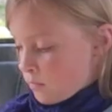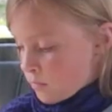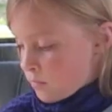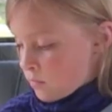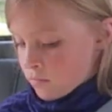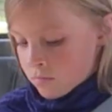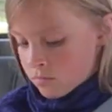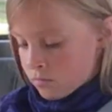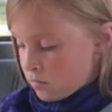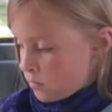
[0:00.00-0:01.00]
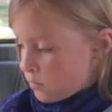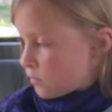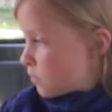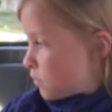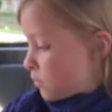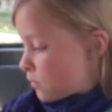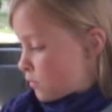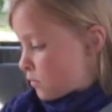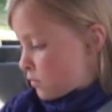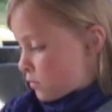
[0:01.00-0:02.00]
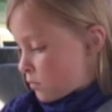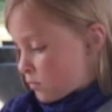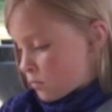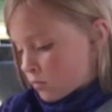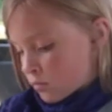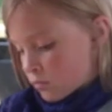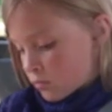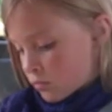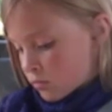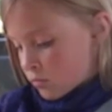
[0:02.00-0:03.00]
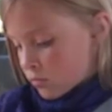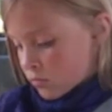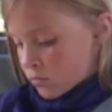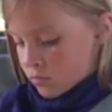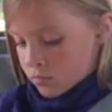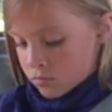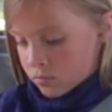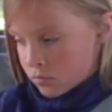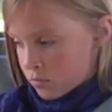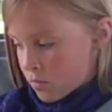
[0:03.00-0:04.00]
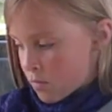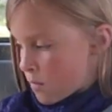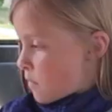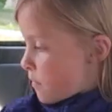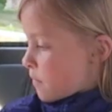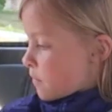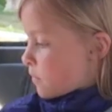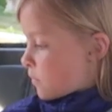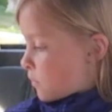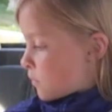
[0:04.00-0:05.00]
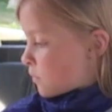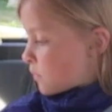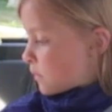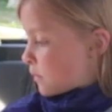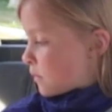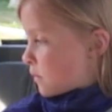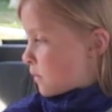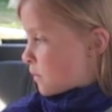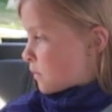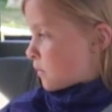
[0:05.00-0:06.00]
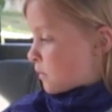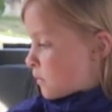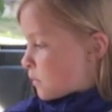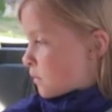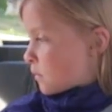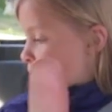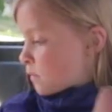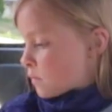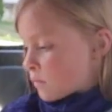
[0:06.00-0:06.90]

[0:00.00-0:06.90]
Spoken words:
[no speech]